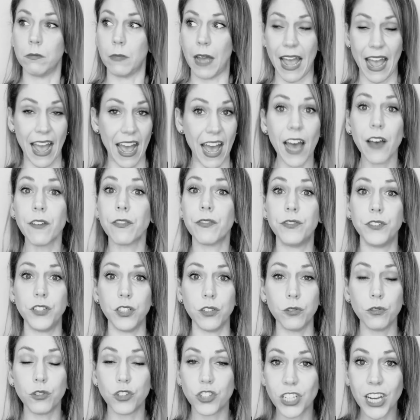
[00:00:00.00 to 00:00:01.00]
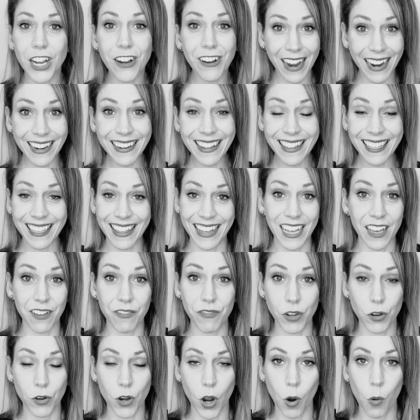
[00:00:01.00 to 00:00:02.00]
have to share anything
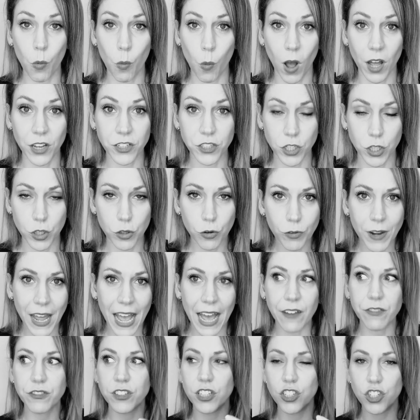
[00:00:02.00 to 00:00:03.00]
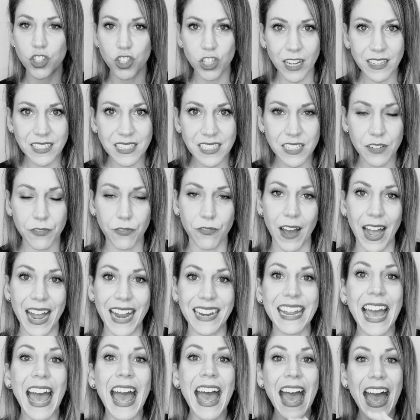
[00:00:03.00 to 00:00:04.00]
if you don't want to. You don't have to justify
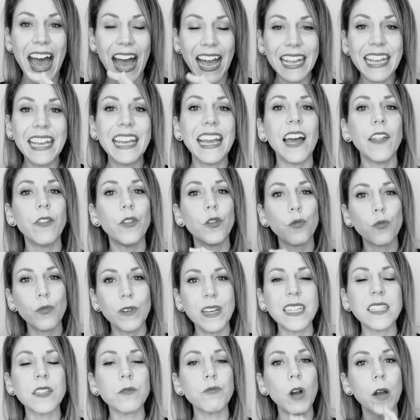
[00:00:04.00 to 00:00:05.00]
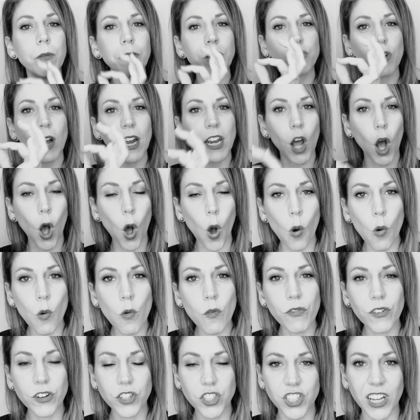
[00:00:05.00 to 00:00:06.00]
it. Again, the reason why we try to
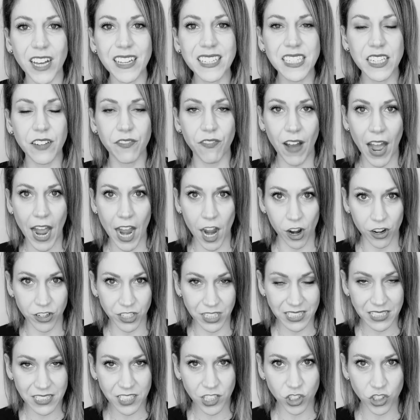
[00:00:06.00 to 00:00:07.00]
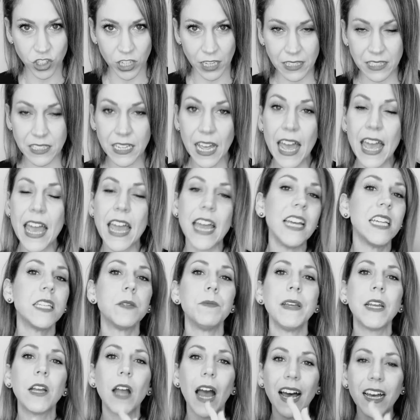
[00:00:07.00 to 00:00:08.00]
over justify our decisions is
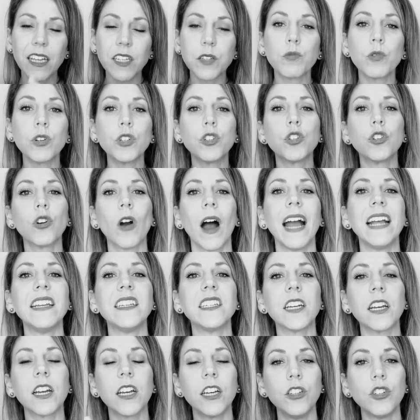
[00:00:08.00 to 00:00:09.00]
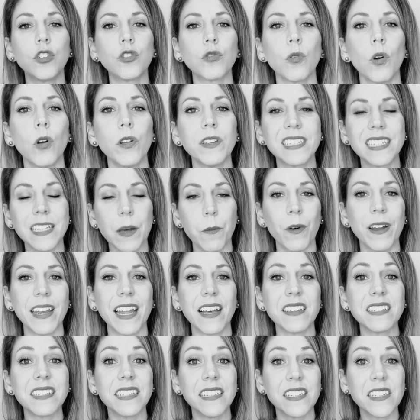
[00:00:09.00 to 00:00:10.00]
because we're trying to control someone
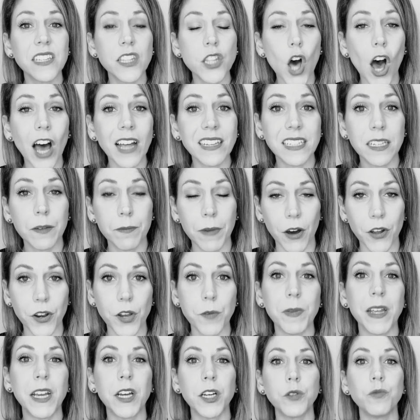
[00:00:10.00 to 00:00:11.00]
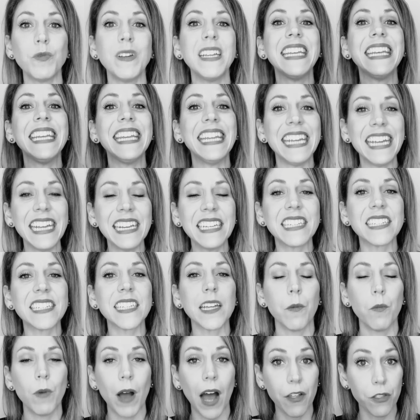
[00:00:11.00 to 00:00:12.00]
else's thoughts about it because we need
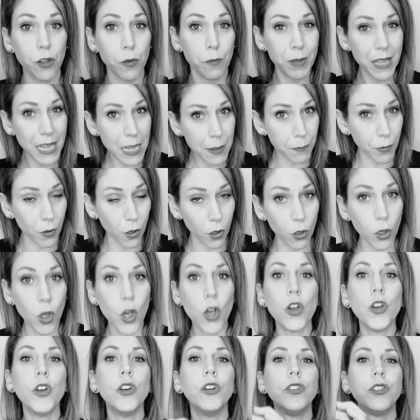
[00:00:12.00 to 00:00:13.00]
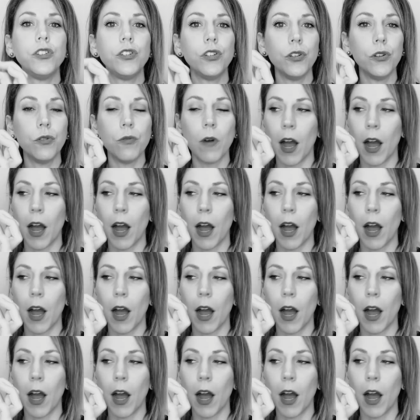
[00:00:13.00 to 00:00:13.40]
some other people to